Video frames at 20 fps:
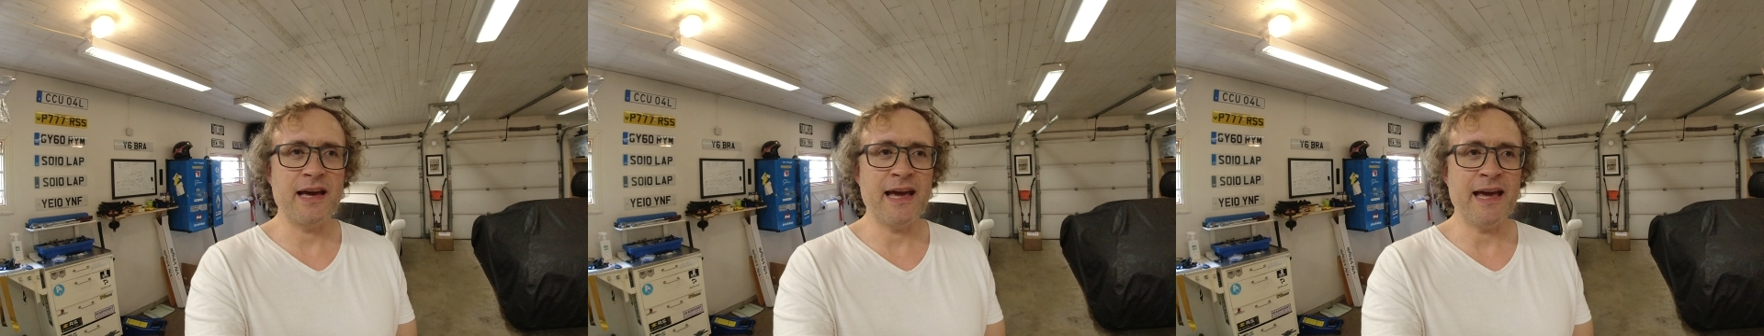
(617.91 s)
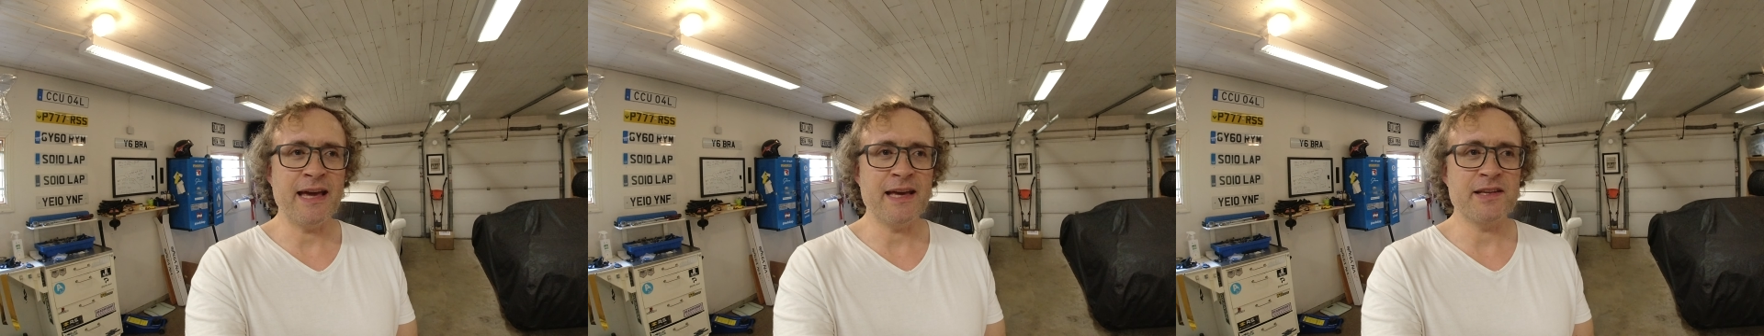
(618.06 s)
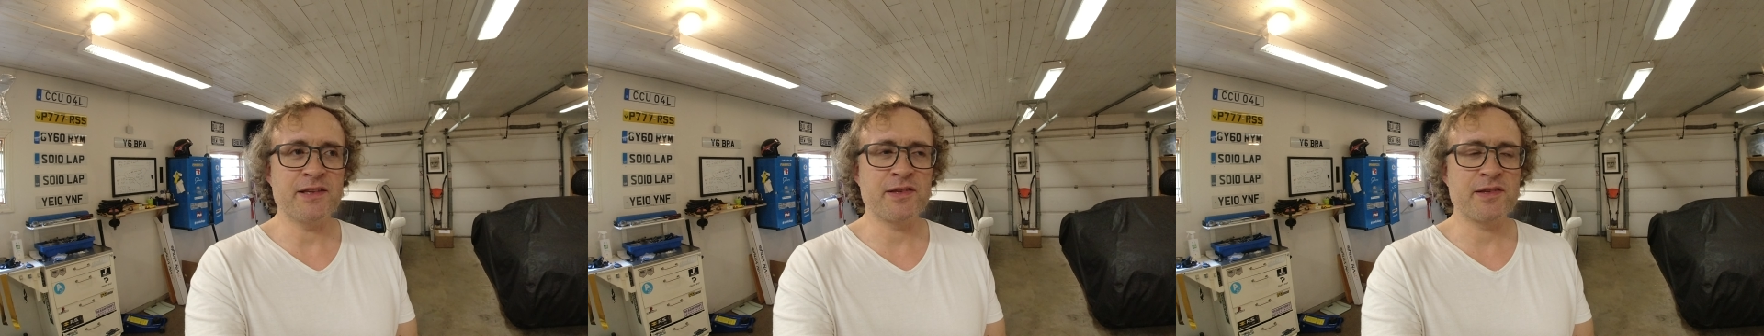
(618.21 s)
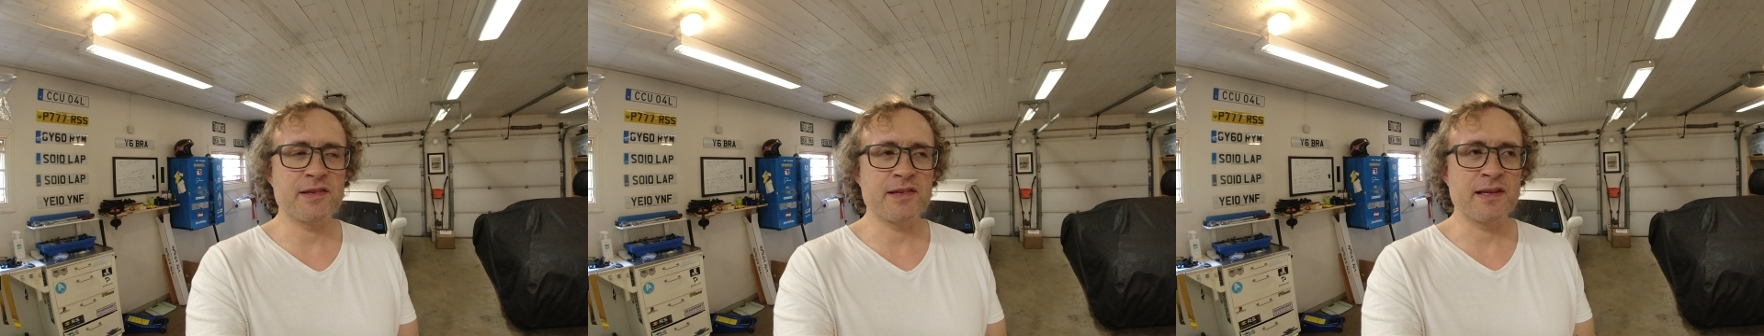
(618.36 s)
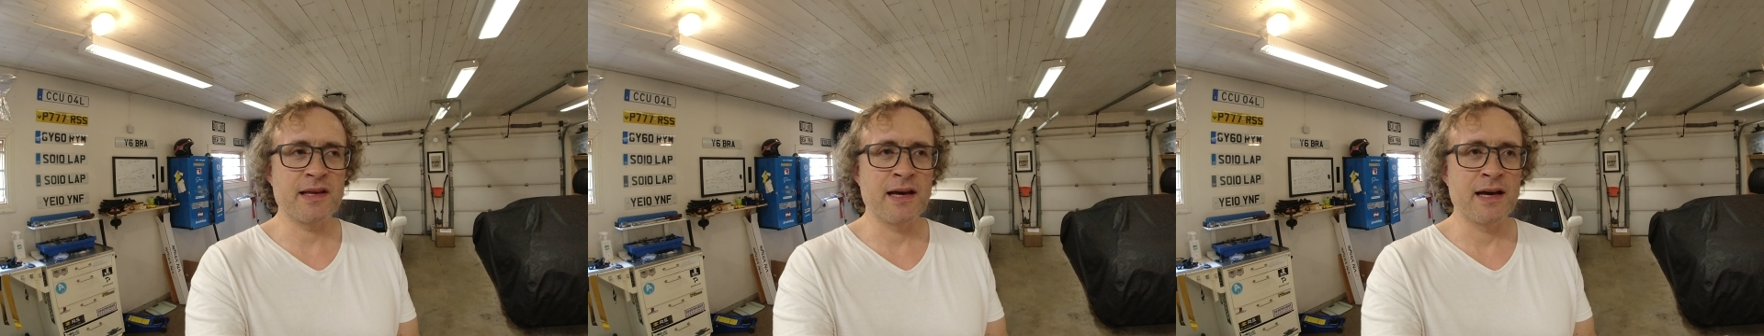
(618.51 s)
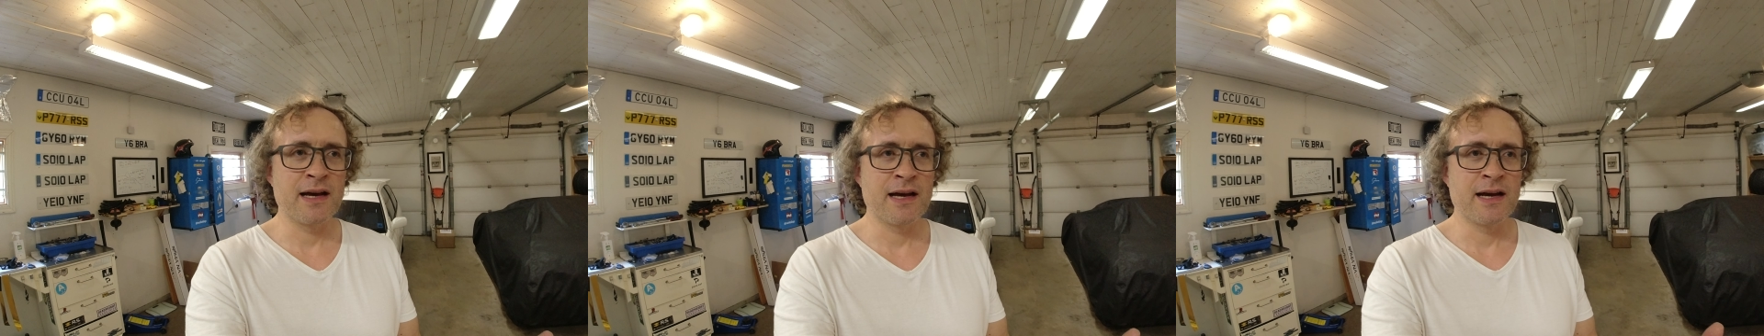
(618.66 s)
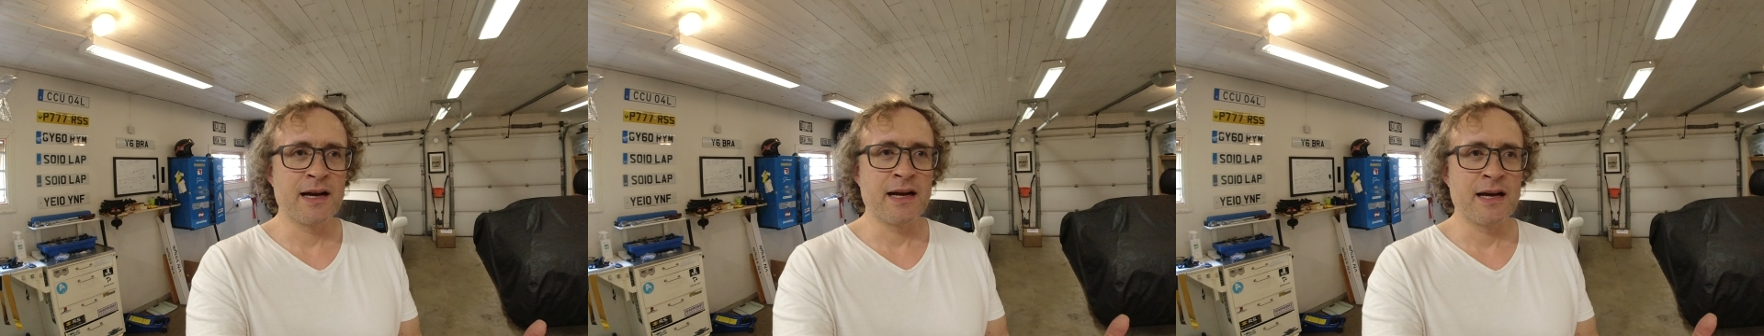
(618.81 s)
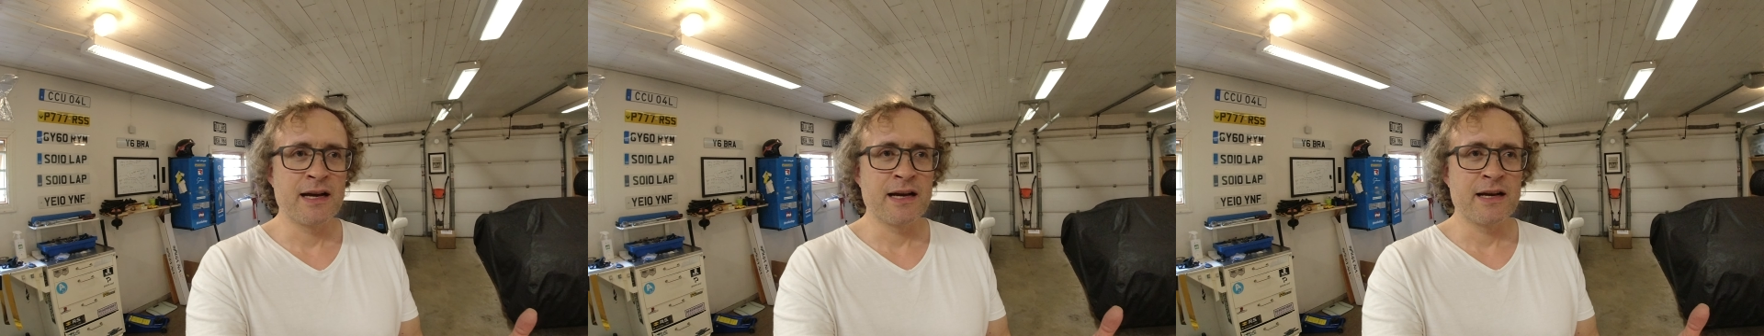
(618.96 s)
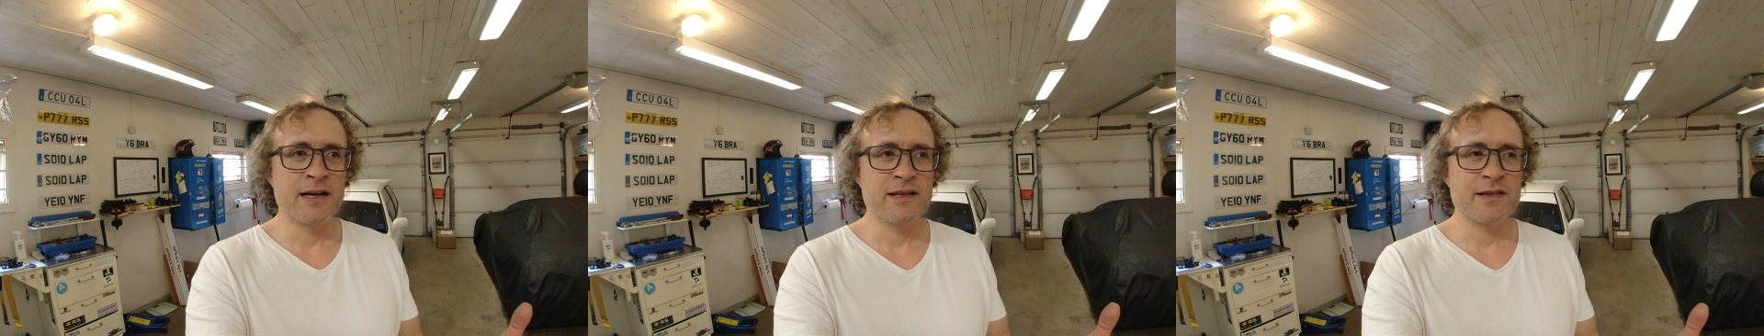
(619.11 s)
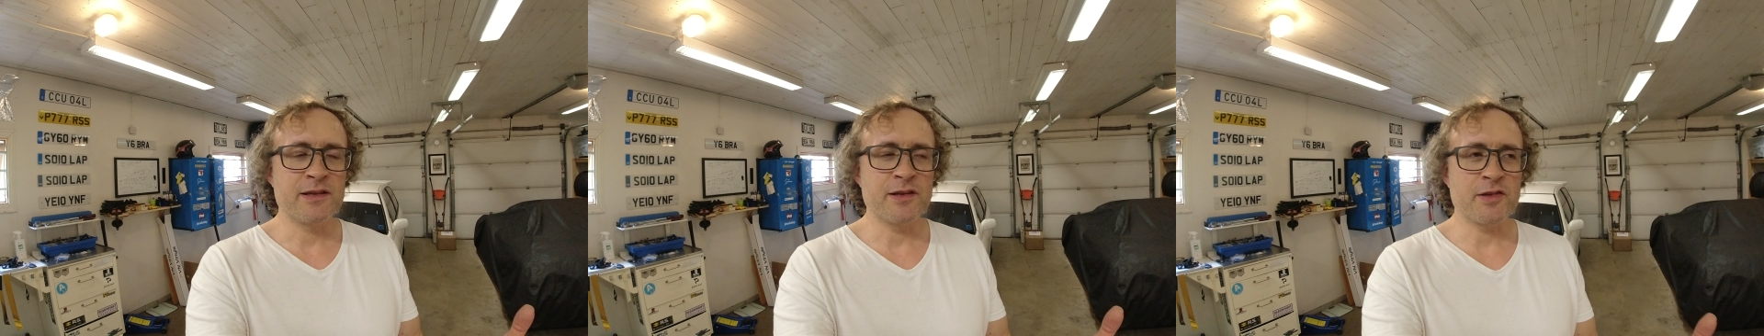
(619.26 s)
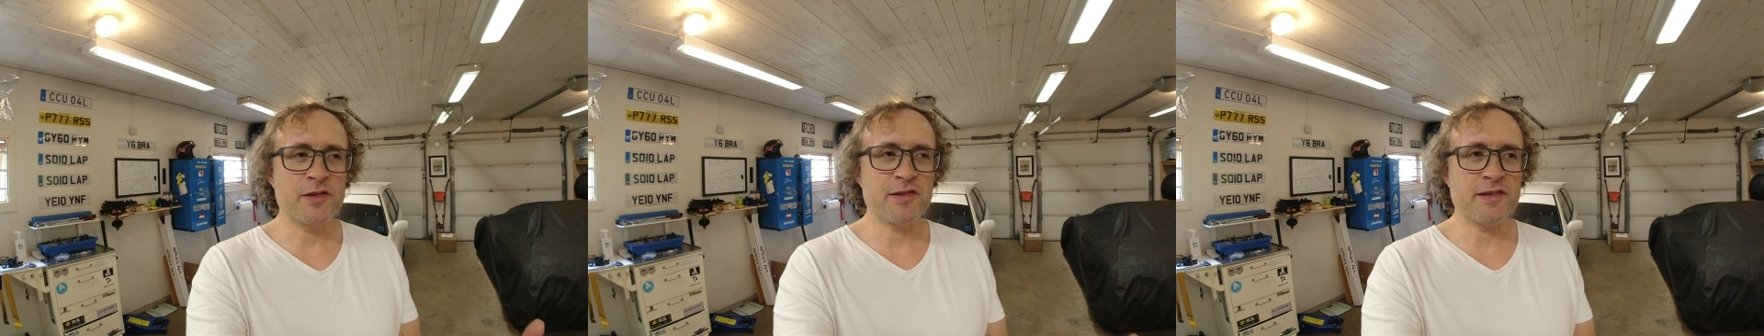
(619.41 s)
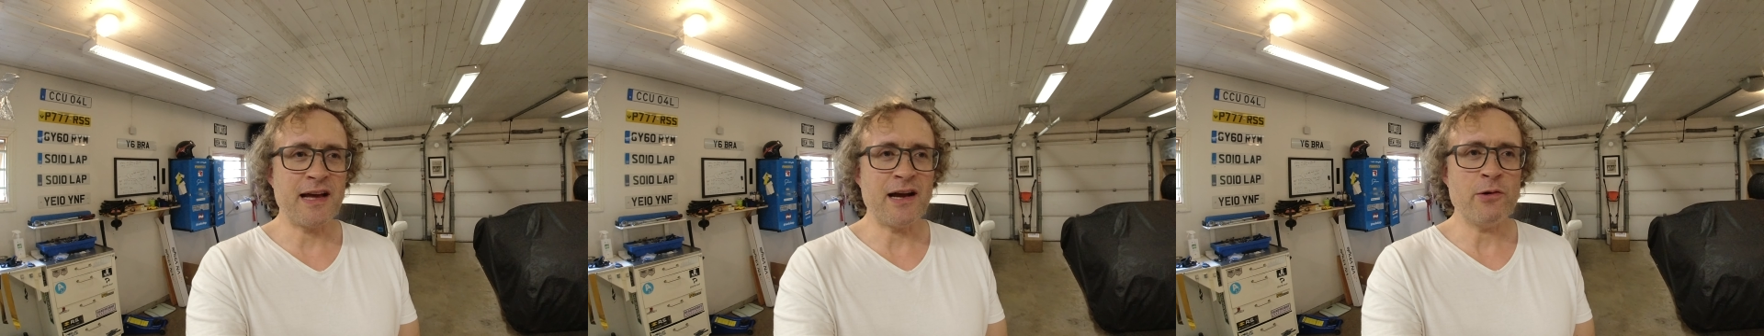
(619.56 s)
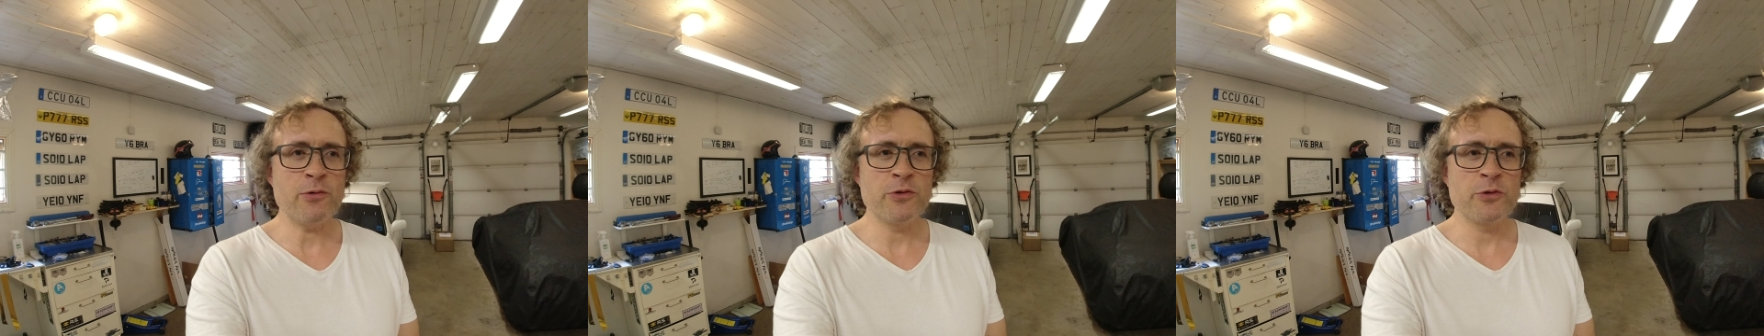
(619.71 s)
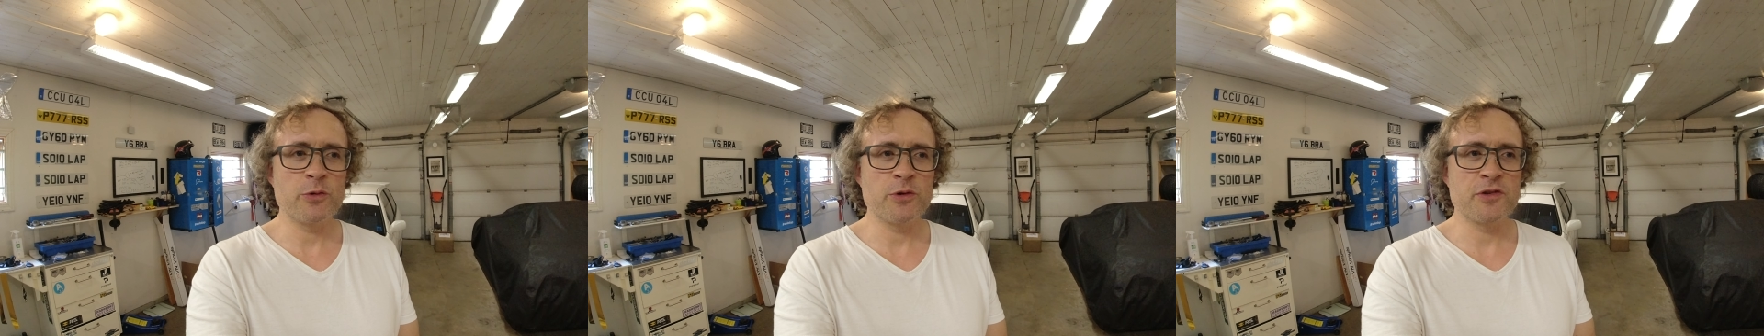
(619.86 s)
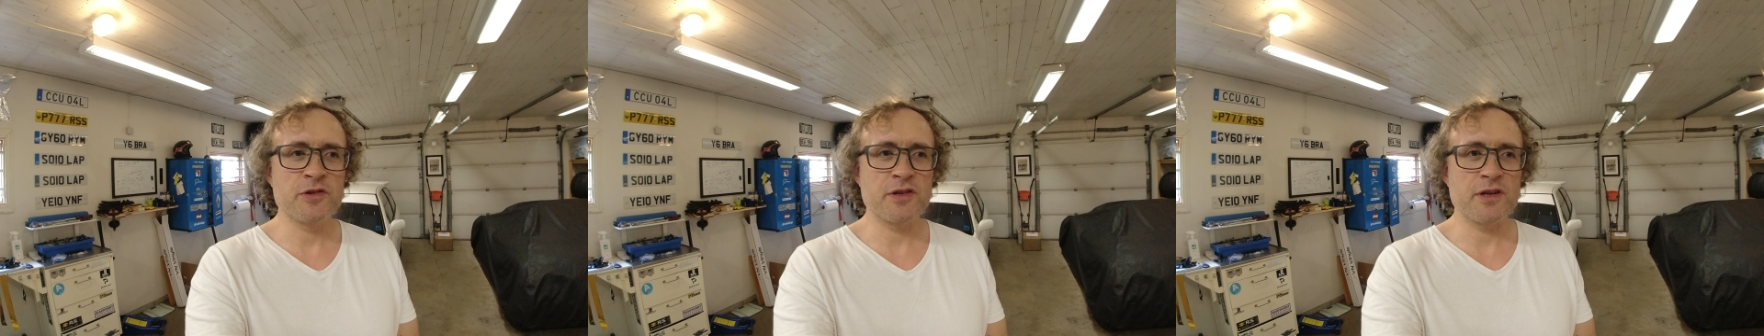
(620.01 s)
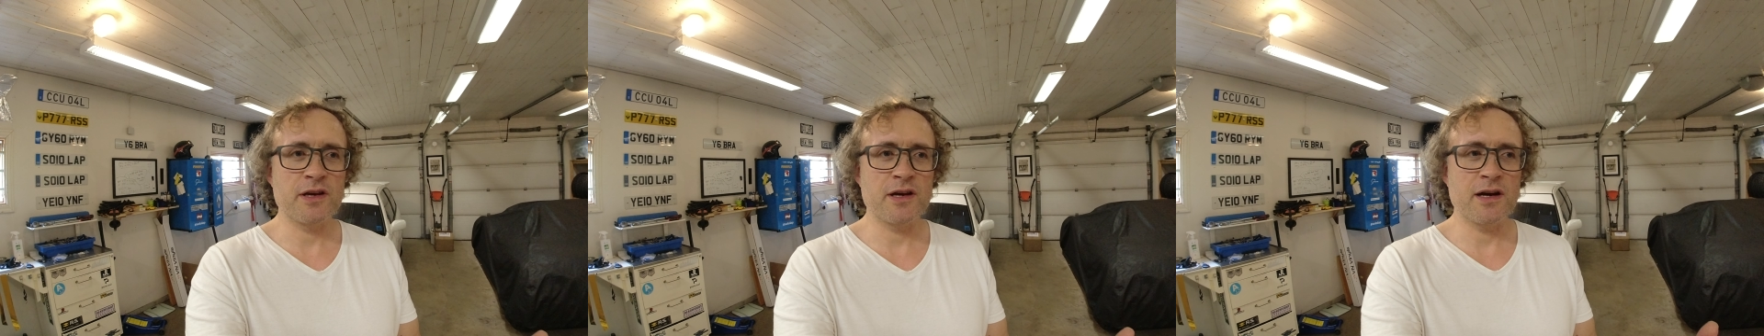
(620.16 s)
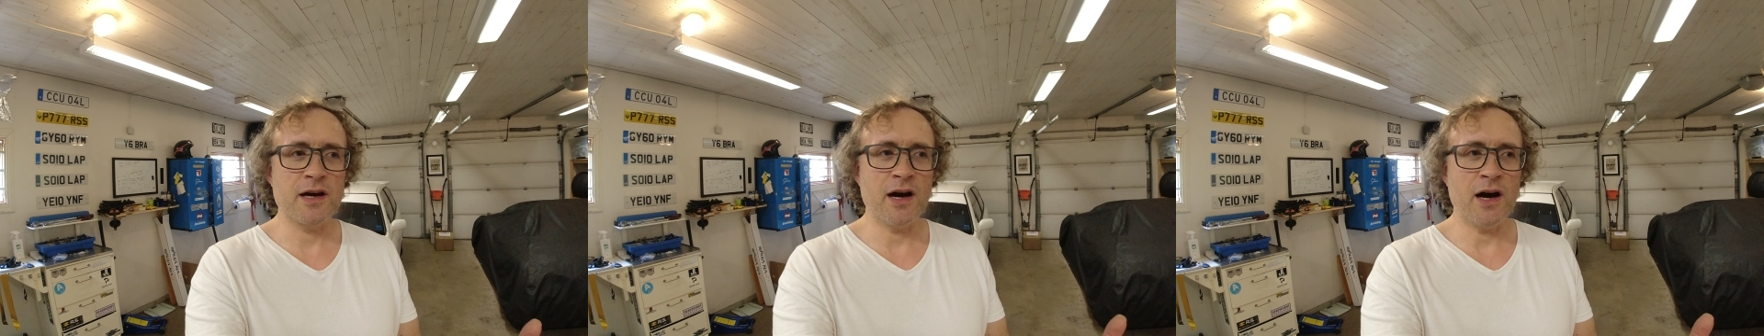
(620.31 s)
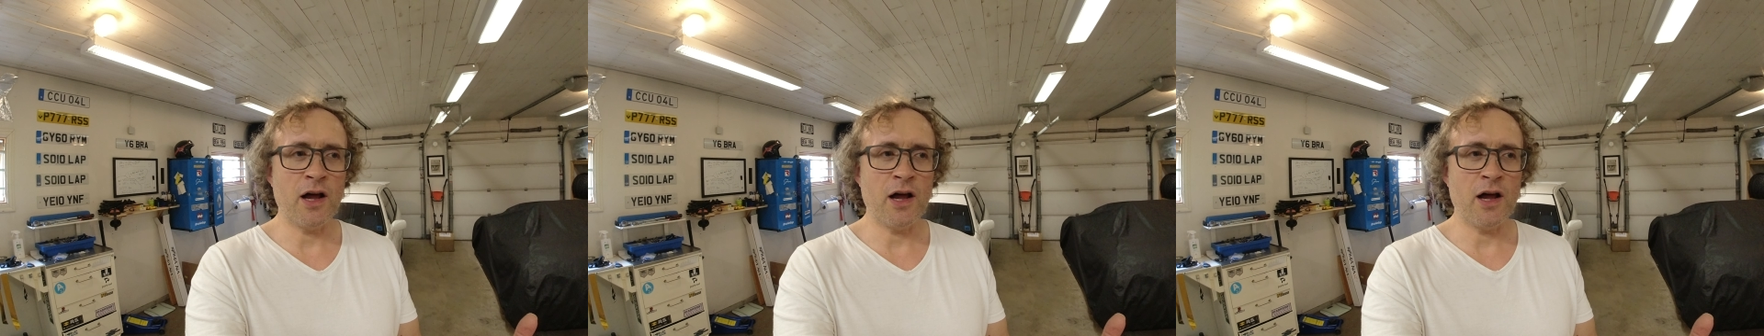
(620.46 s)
The sound was